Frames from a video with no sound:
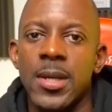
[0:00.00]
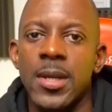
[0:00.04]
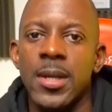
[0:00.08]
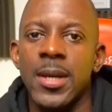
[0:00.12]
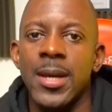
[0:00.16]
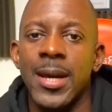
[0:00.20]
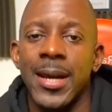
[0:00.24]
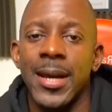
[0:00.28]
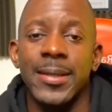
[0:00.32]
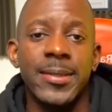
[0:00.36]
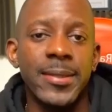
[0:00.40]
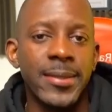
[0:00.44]

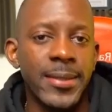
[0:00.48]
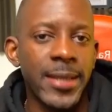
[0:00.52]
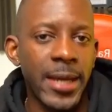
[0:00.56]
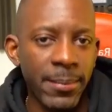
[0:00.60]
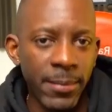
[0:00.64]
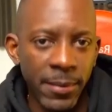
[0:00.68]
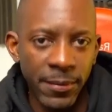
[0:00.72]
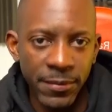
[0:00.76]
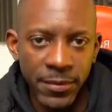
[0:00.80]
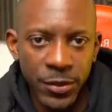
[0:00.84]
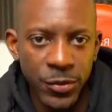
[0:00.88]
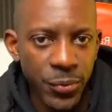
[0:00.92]
At the time
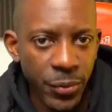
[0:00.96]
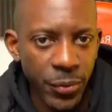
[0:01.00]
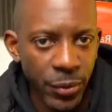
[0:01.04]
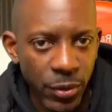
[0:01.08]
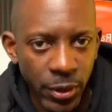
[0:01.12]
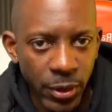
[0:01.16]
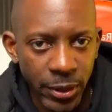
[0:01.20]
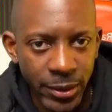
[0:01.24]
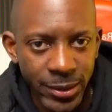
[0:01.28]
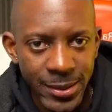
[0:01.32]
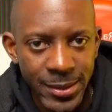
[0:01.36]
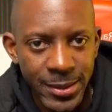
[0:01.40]
of this
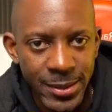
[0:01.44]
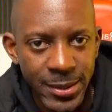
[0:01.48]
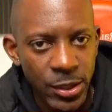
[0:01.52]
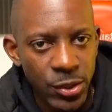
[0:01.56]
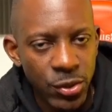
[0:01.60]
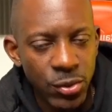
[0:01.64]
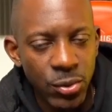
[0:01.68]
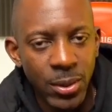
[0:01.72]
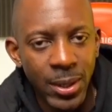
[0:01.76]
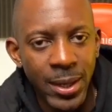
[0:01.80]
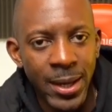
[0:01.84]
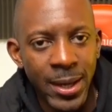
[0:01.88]
recording,
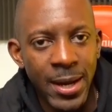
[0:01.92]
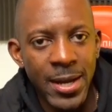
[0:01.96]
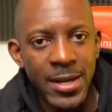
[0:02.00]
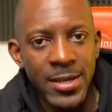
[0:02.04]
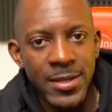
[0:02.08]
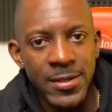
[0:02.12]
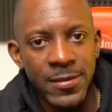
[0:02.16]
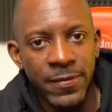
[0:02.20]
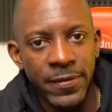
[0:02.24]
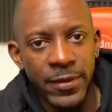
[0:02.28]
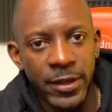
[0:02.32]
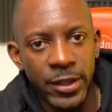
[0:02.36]
CISCO ISE
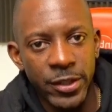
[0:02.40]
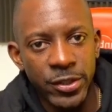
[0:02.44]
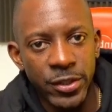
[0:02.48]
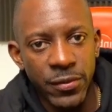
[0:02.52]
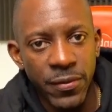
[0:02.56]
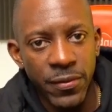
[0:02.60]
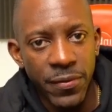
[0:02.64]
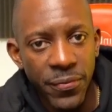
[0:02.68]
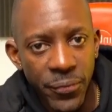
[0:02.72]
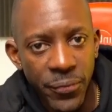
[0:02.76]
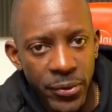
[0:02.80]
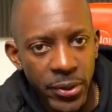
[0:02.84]
version
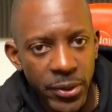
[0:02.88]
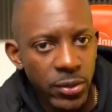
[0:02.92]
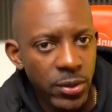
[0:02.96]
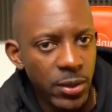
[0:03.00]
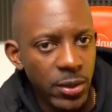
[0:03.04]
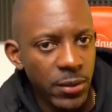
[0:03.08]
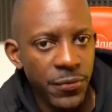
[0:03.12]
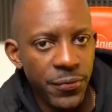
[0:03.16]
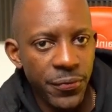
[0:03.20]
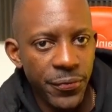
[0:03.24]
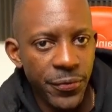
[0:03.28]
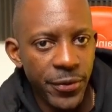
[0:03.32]

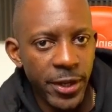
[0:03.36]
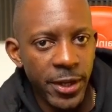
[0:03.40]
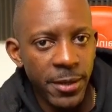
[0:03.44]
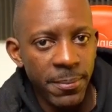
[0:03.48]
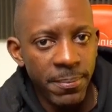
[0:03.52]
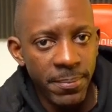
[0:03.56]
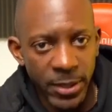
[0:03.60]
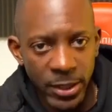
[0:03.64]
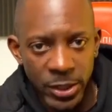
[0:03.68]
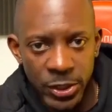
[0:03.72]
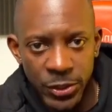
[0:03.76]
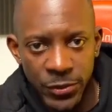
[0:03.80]
3.3
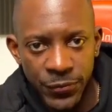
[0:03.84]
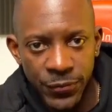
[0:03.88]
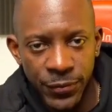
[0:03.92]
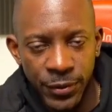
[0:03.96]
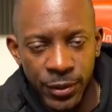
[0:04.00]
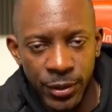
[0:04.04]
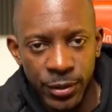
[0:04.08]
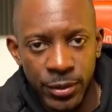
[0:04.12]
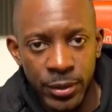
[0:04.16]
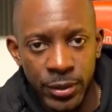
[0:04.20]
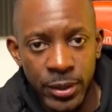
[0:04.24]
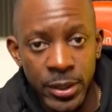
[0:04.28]
patch
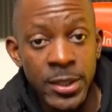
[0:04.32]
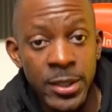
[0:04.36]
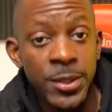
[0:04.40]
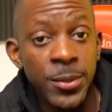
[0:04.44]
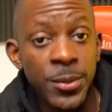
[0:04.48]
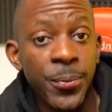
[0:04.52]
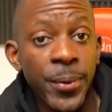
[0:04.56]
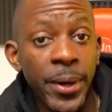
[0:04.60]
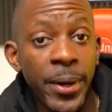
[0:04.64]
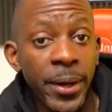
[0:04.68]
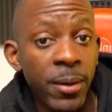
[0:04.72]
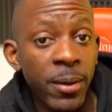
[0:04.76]
4 is the
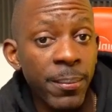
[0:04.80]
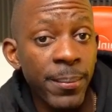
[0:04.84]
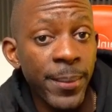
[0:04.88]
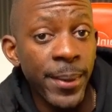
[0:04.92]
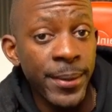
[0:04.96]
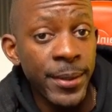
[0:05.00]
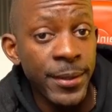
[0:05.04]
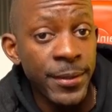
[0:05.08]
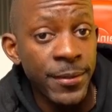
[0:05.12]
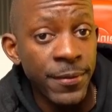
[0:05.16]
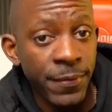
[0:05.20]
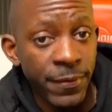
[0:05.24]

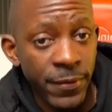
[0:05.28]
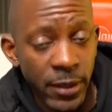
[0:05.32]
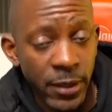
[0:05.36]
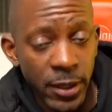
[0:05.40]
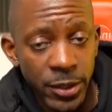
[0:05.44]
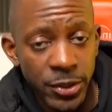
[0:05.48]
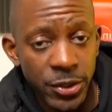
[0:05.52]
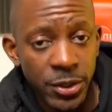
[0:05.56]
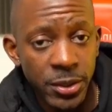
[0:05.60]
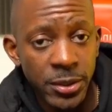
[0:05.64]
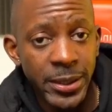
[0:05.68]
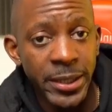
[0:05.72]
recommended
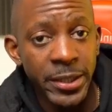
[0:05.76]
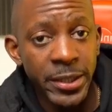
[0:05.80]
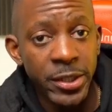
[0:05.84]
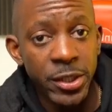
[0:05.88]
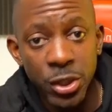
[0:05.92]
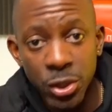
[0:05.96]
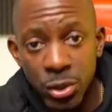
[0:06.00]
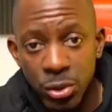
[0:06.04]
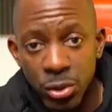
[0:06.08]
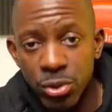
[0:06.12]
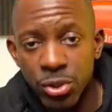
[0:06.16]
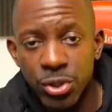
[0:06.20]
version that
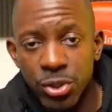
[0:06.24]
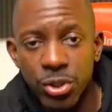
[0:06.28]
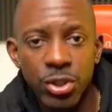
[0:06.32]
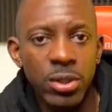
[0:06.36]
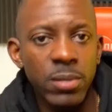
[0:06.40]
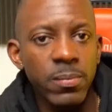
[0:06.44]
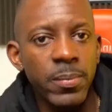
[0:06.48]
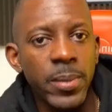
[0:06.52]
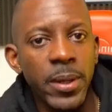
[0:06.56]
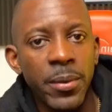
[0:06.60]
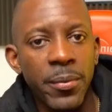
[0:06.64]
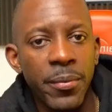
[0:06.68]
you should
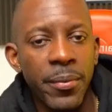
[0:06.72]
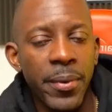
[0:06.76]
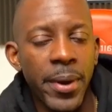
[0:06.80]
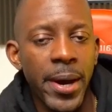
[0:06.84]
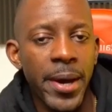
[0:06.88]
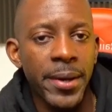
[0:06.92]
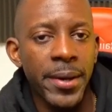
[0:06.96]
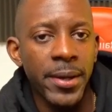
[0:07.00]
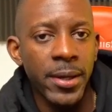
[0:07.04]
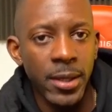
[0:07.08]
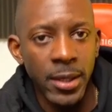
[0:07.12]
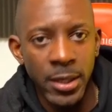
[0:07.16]
be
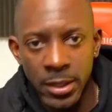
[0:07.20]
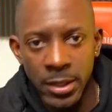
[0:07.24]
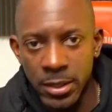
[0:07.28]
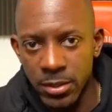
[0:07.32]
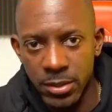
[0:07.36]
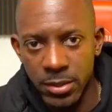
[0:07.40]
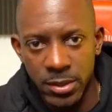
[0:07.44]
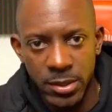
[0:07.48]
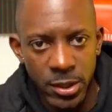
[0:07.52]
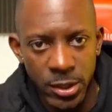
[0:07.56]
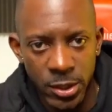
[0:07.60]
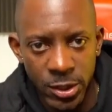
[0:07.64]
running in your
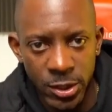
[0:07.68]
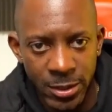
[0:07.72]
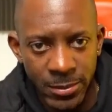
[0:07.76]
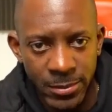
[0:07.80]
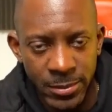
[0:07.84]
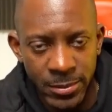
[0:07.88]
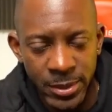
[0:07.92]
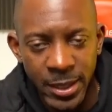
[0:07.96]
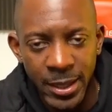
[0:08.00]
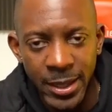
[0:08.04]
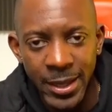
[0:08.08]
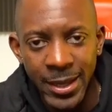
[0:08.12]
systems.